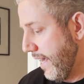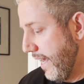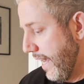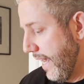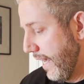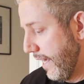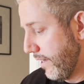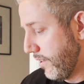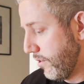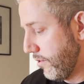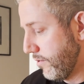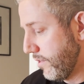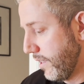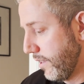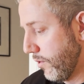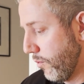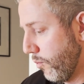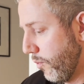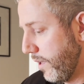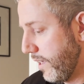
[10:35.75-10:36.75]
and using
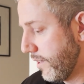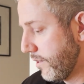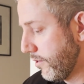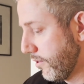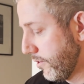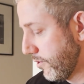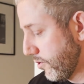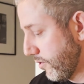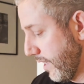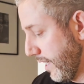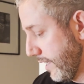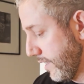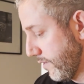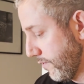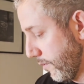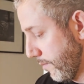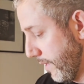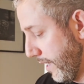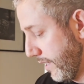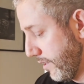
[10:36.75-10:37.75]
the winter
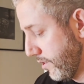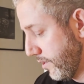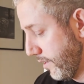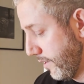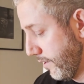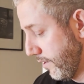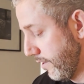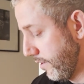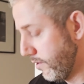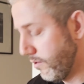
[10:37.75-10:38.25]
transformation,